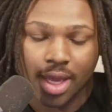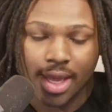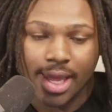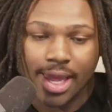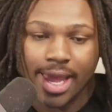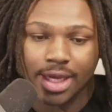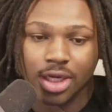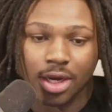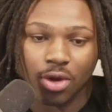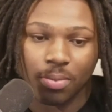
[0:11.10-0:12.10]
As y'all
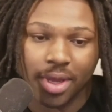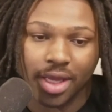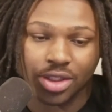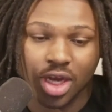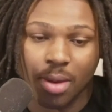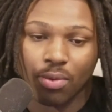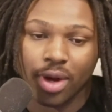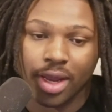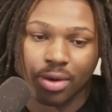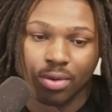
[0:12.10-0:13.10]
know, man, Ja
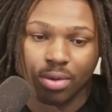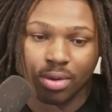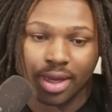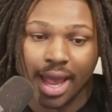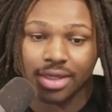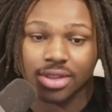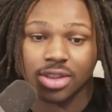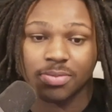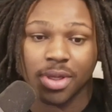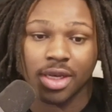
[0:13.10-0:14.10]
Morant got
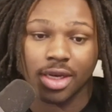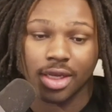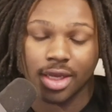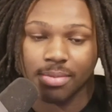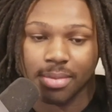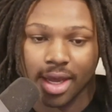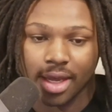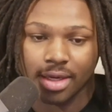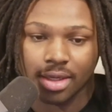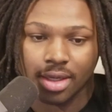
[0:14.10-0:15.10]
suspended again, man.
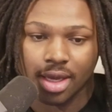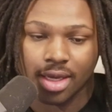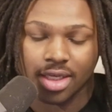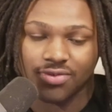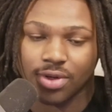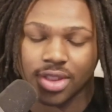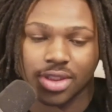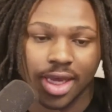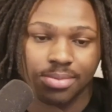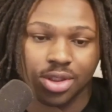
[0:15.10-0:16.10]
And it's for the
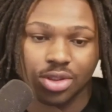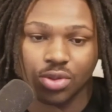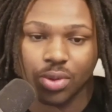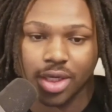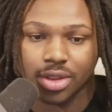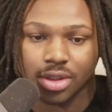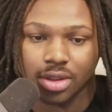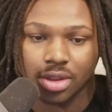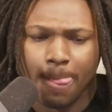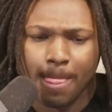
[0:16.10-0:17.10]
same situation.
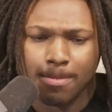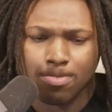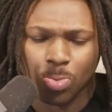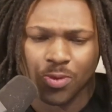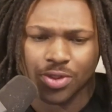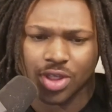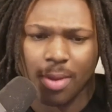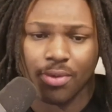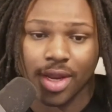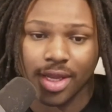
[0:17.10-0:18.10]
Ja
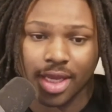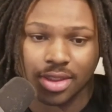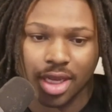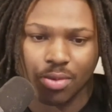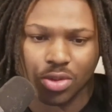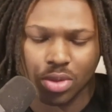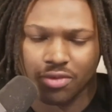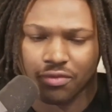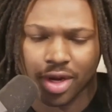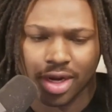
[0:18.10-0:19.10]
Morant yesterday was with a
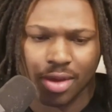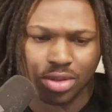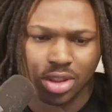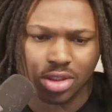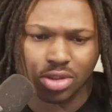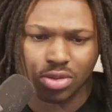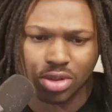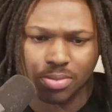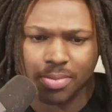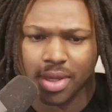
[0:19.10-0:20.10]
friend. They was listening to some
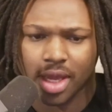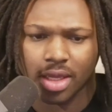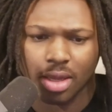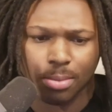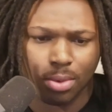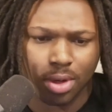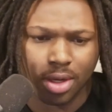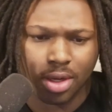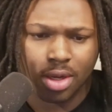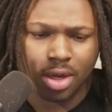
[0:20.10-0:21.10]
NBA Young Boy,
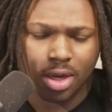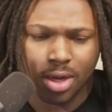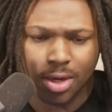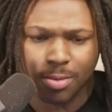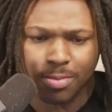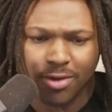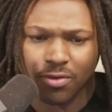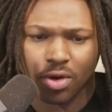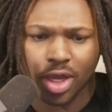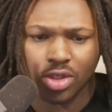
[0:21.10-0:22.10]
that
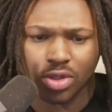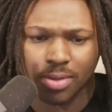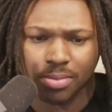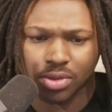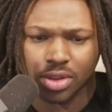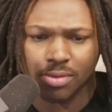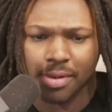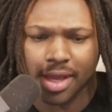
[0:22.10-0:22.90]
4K Trey music, man.